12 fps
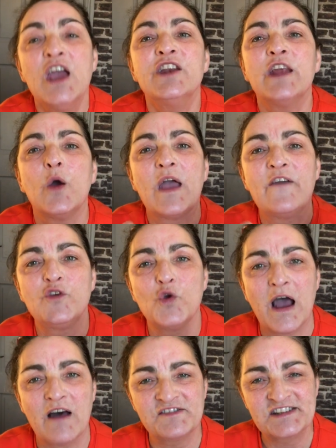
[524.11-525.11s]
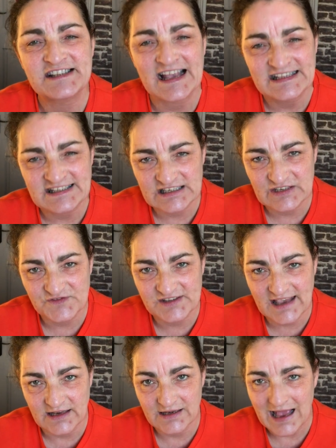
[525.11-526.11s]
Now, if you have sensitive
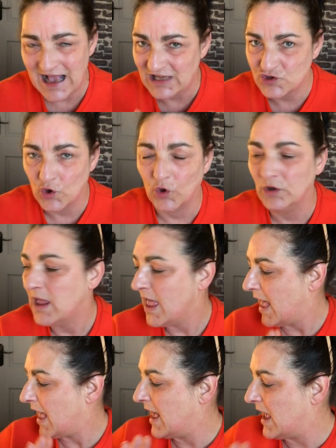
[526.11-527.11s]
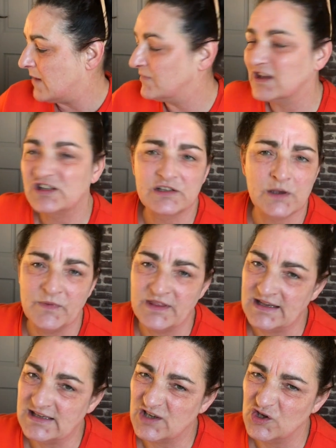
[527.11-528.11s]
skin at all, there's some of
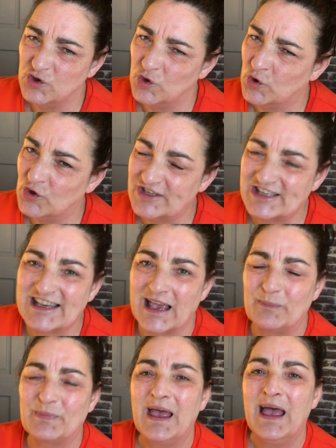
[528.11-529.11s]
these you could skip.